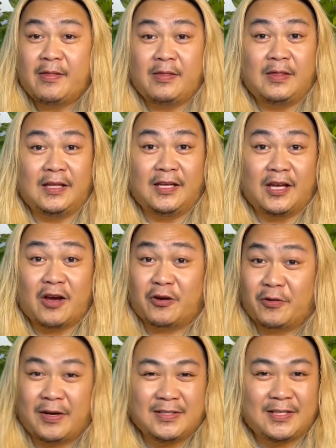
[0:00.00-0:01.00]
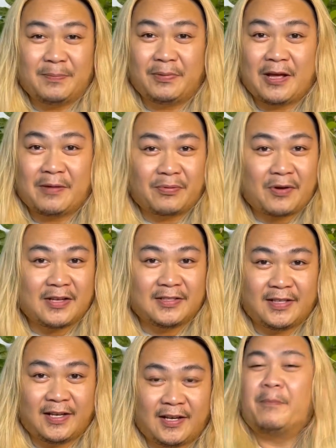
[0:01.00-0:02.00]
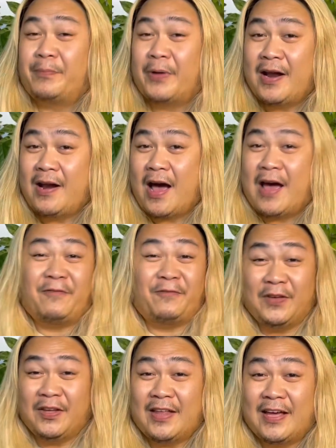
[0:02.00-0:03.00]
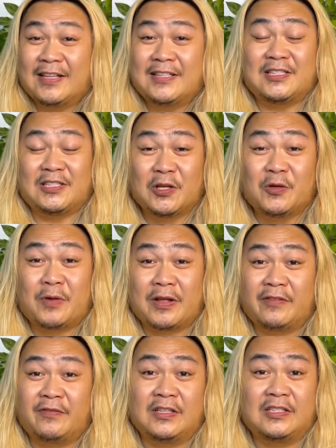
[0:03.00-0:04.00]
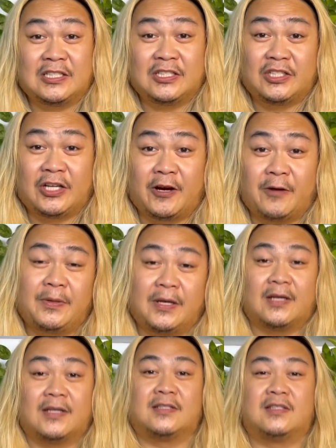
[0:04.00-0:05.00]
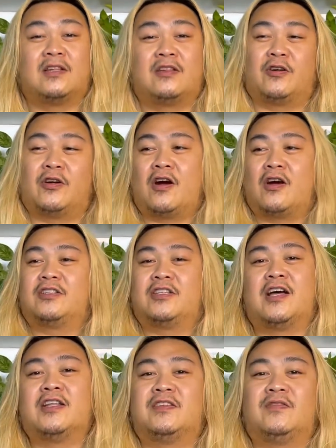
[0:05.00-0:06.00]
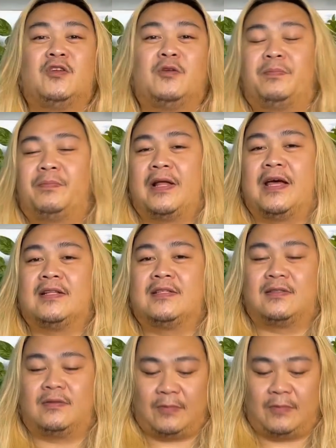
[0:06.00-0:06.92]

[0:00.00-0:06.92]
the crazy plant pricing, but I feel like it's still relevant to share because there are tons of new plants